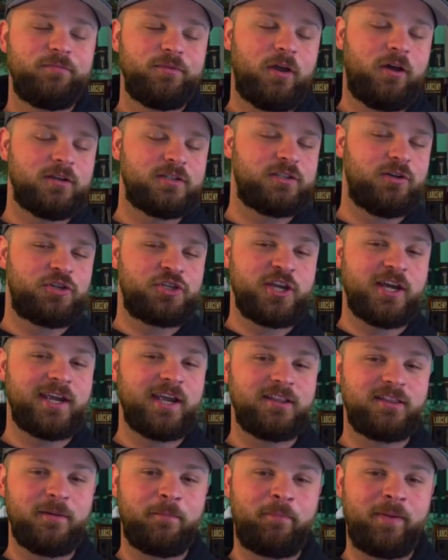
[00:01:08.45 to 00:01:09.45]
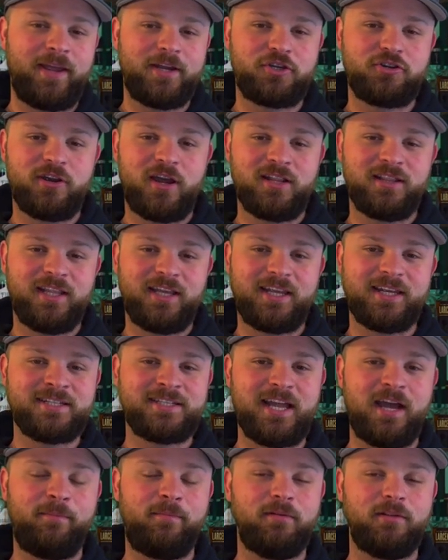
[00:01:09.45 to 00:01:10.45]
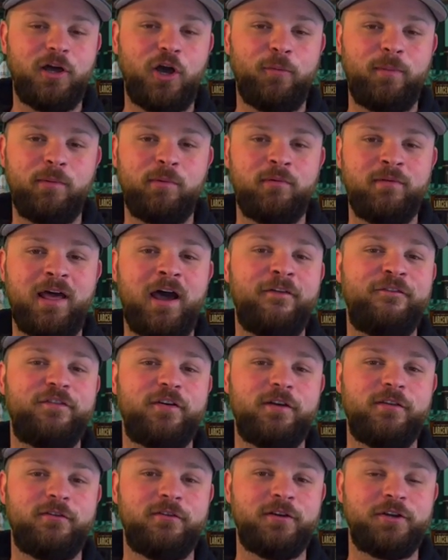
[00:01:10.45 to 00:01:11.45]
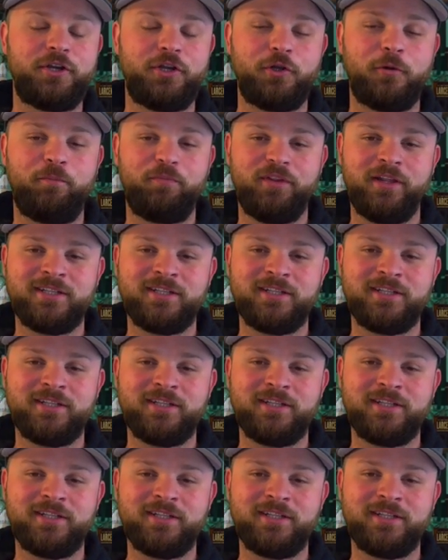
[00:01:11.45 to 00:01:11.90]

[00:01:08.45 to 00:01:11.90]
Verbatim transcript: Also, check out the Patreon link is down below, but without further ado,